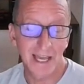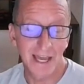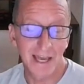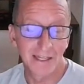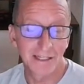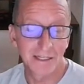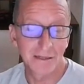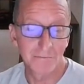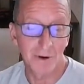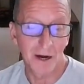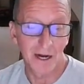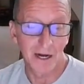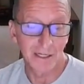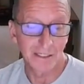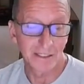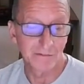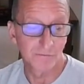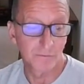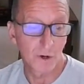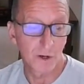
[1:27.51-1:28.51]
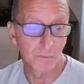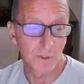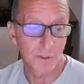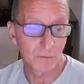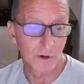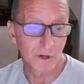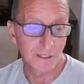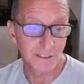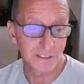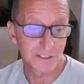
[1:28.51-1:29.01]
end in mind of what we
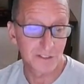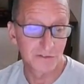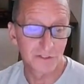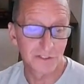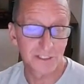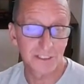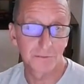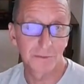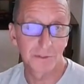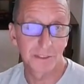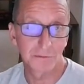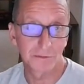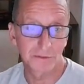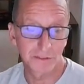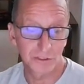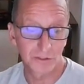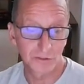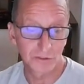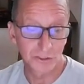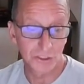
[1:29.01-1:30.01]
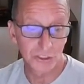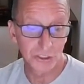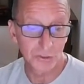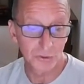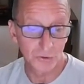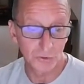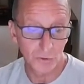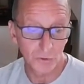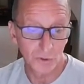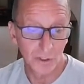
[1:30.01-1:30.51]
want students to be able to
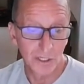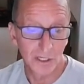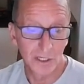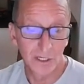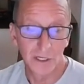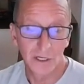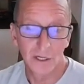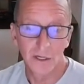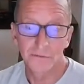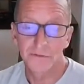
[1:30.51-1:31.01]
do,